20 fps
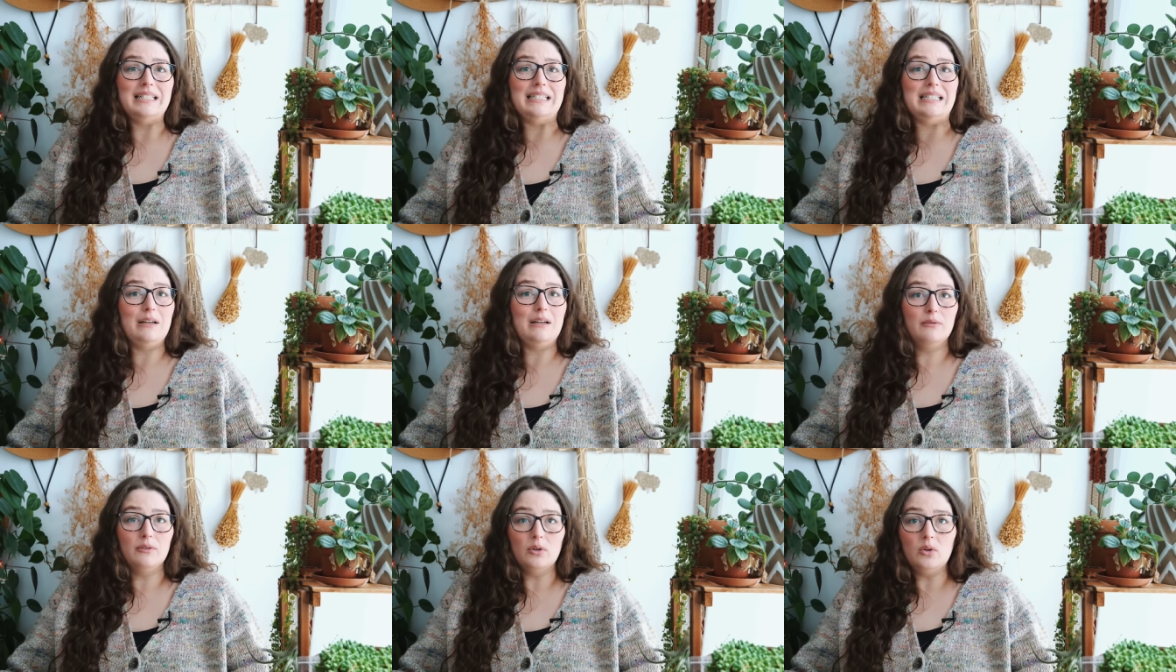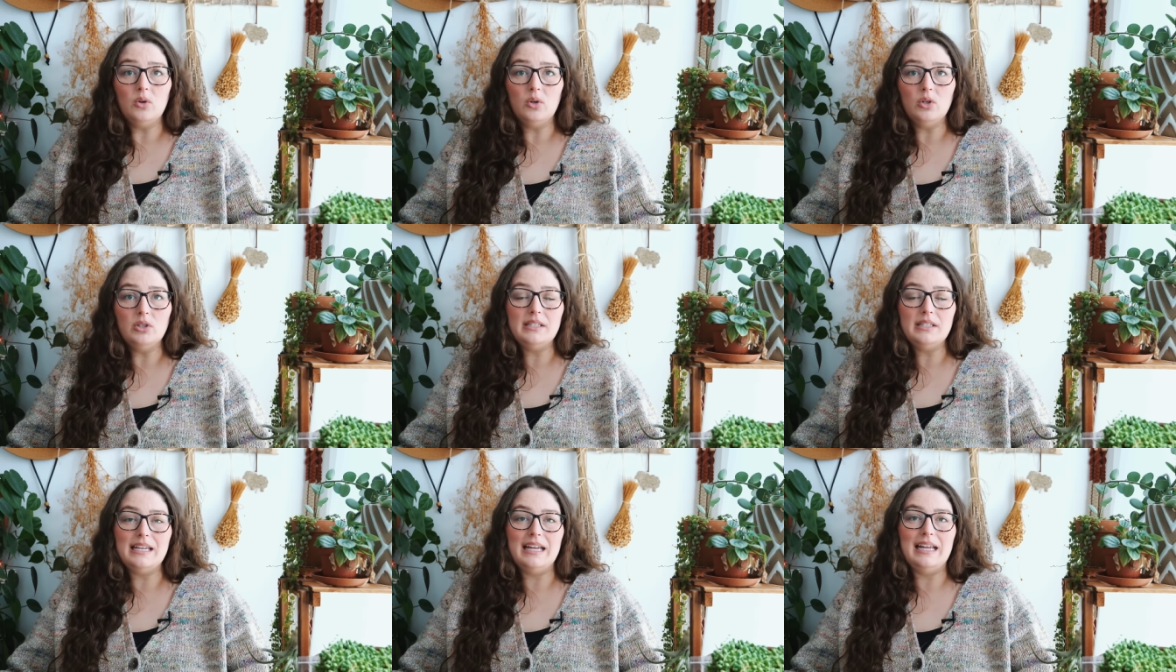
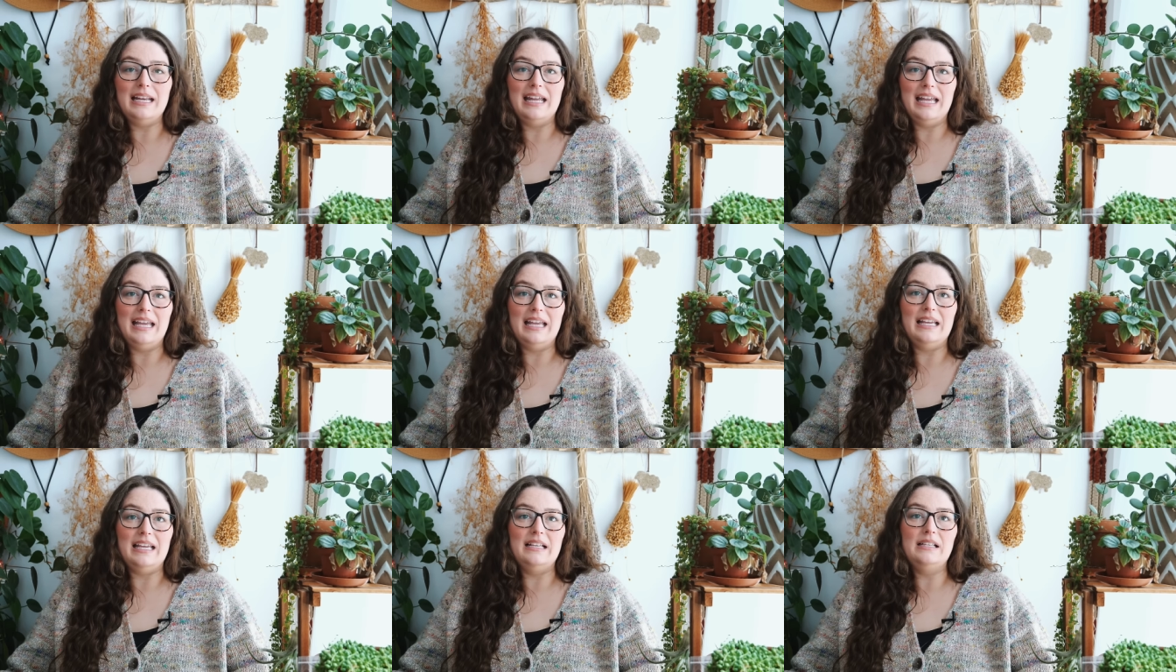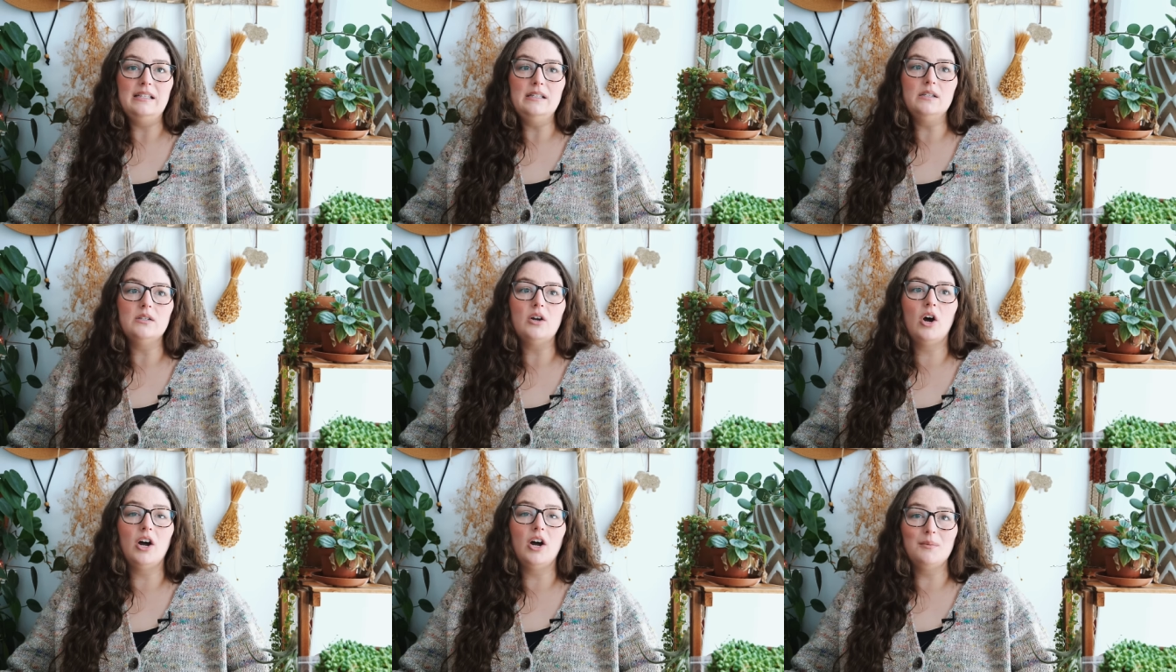difficult it
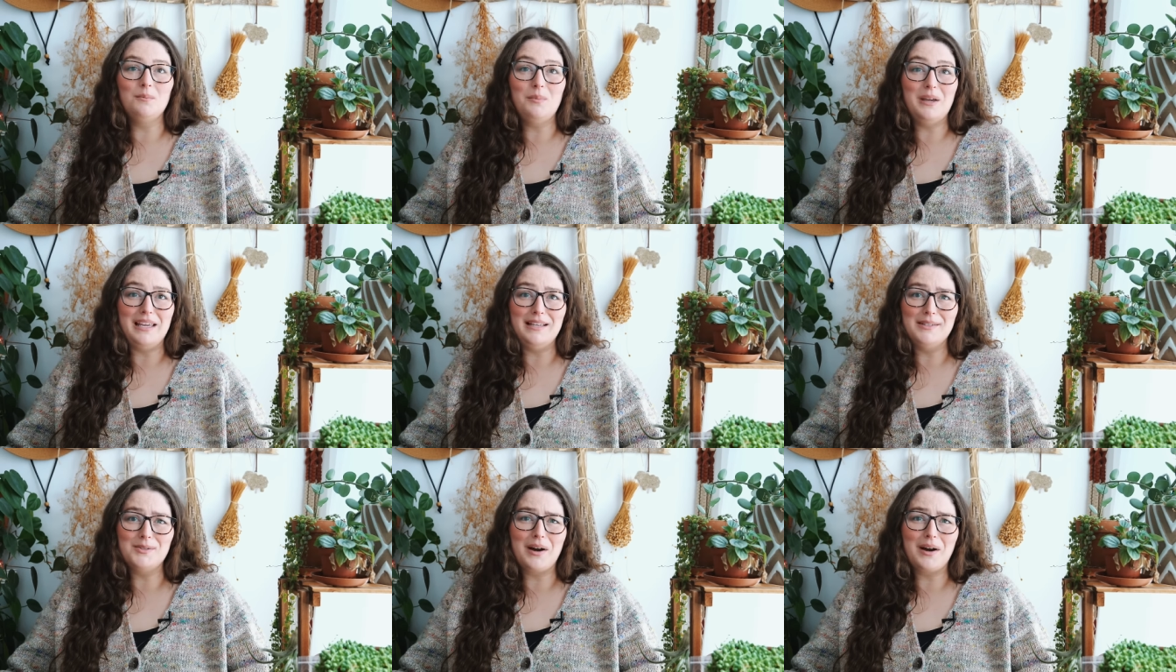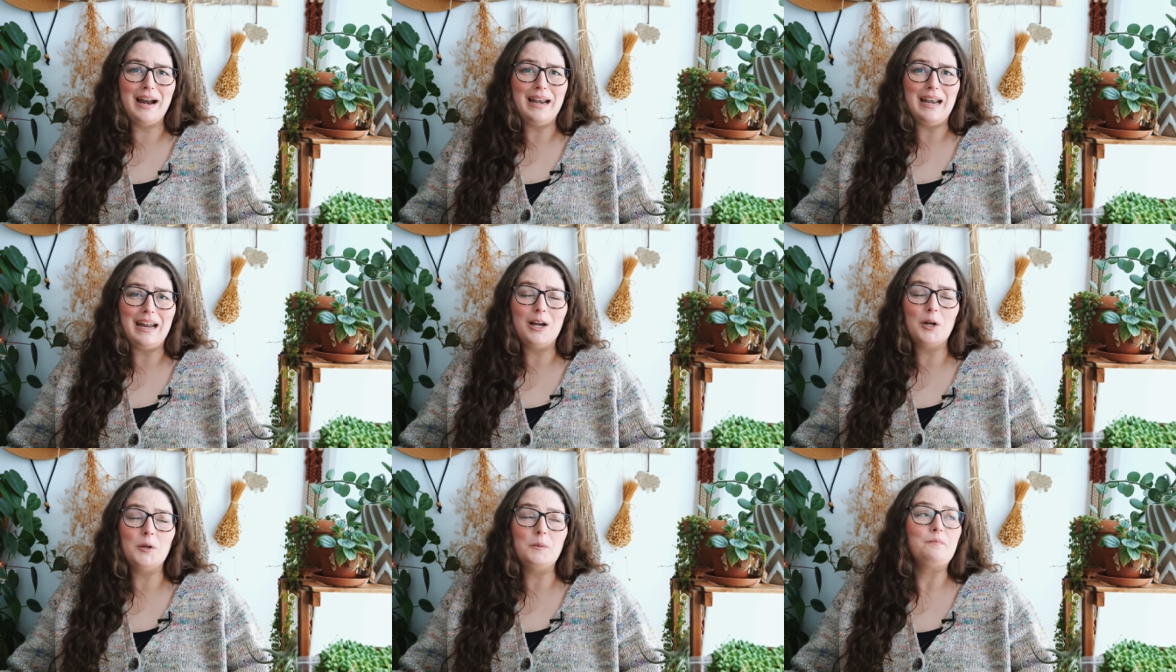is on bees right
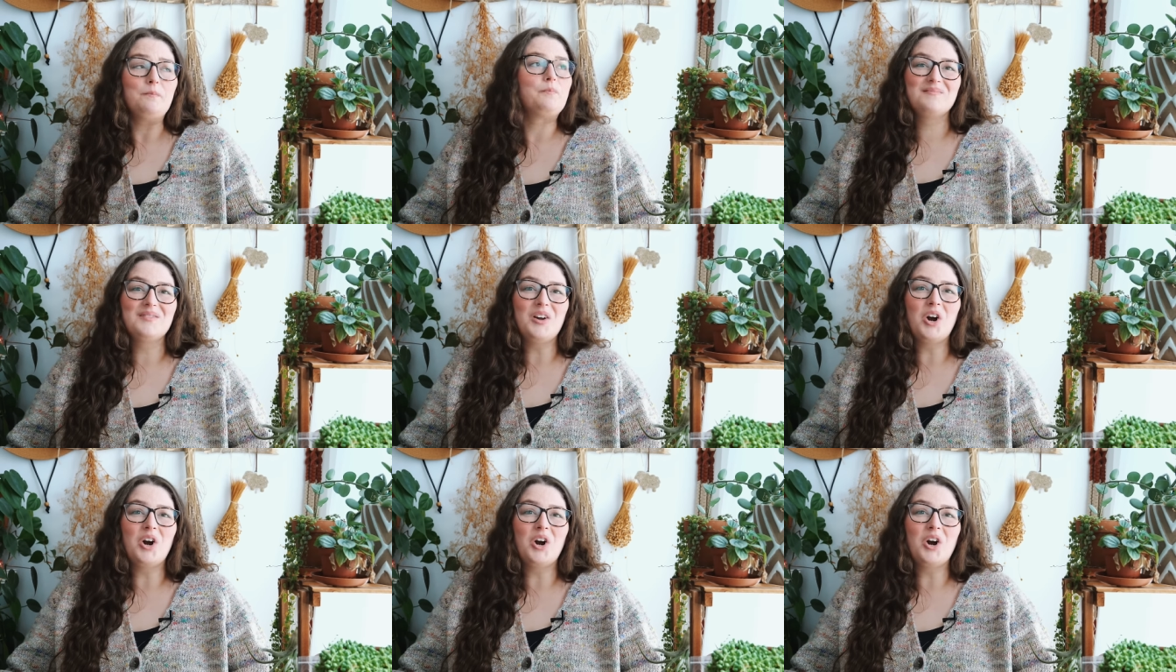now.